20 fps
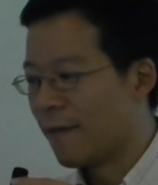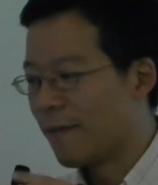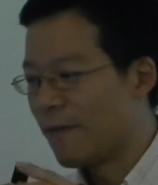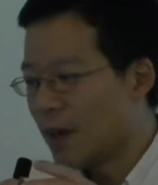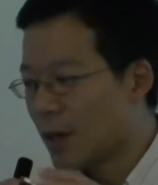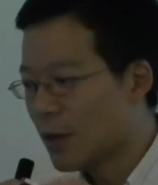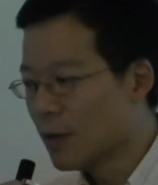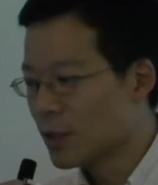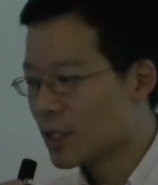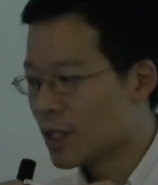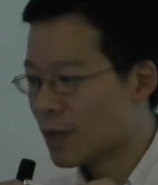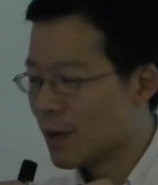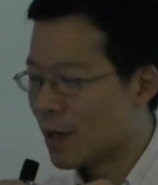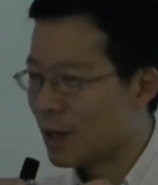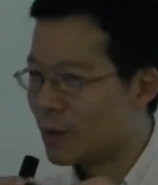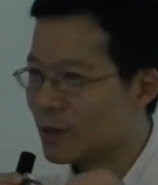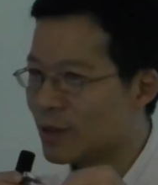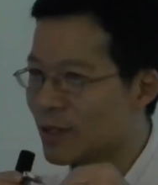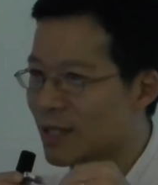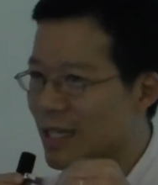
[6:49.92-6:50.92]
feels
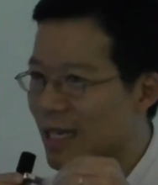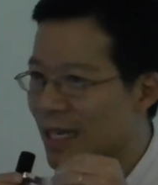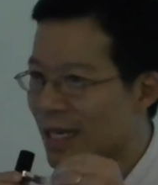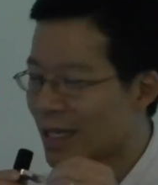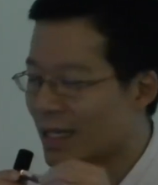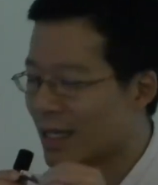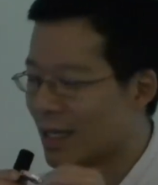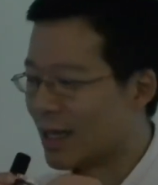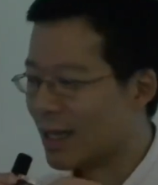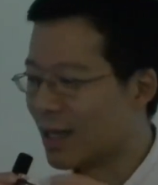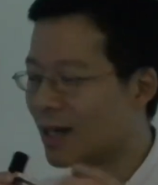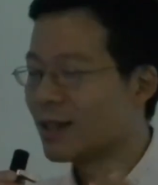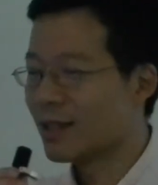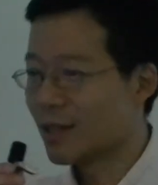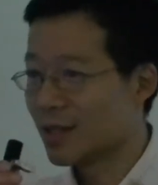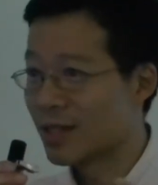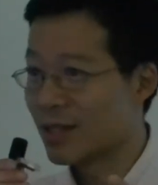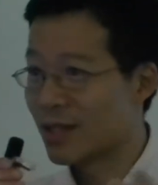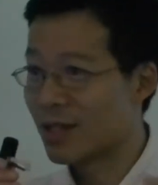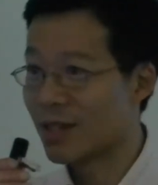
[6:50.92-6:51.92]
about, they like
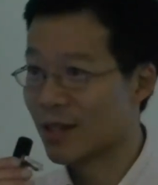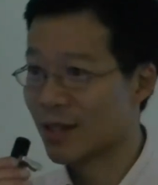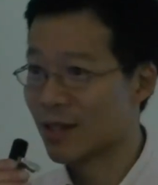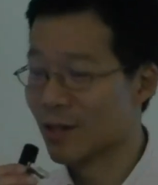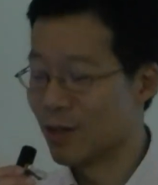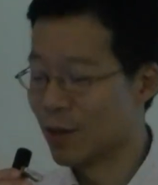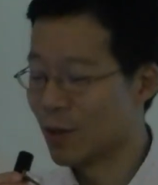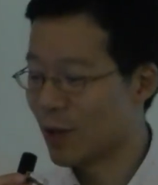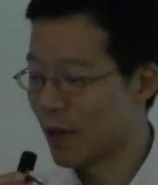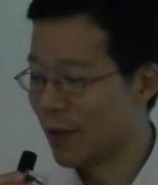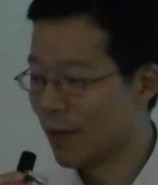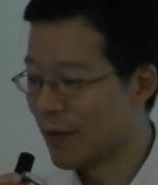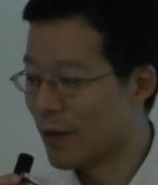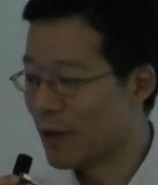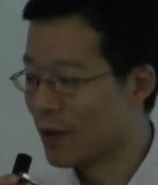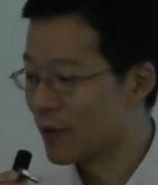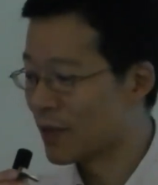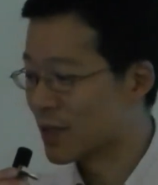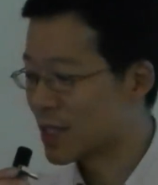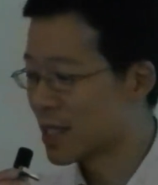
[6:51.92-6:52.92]
the look and
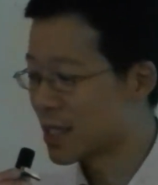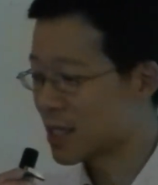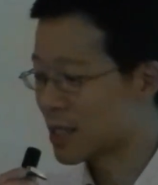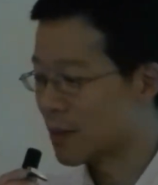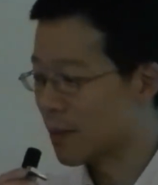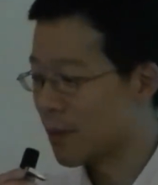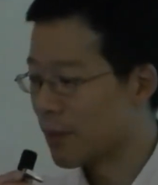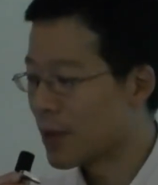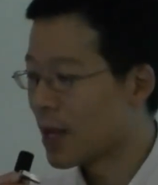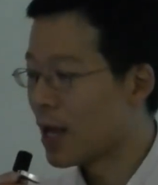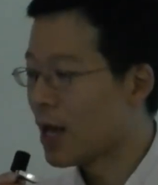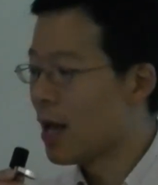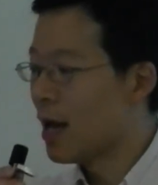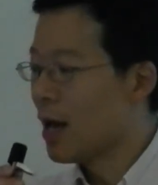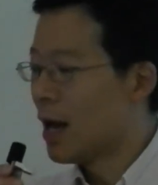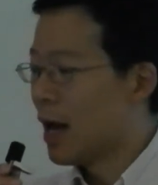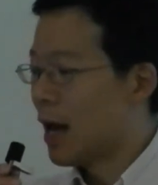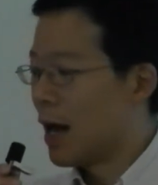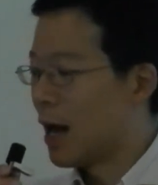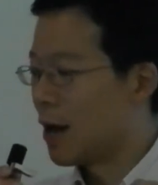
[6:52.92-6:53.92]
feel of the system.
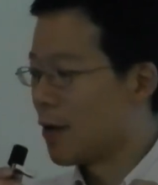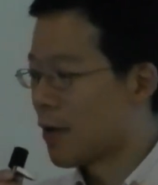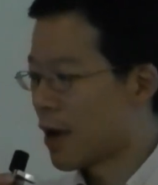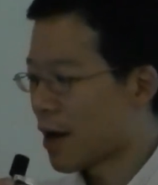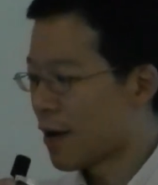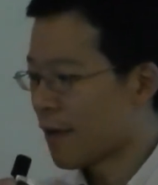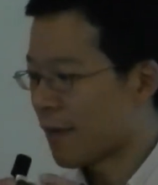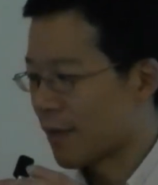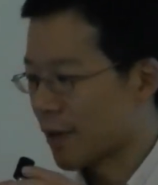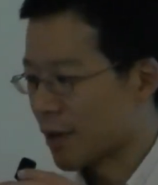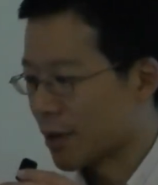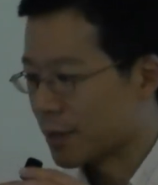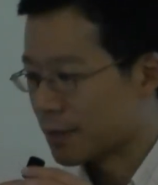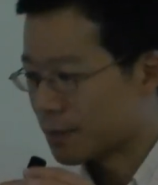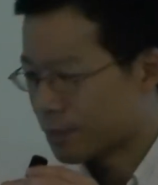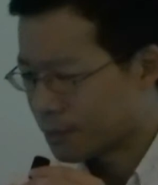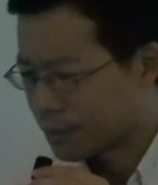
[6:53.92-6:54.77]
However,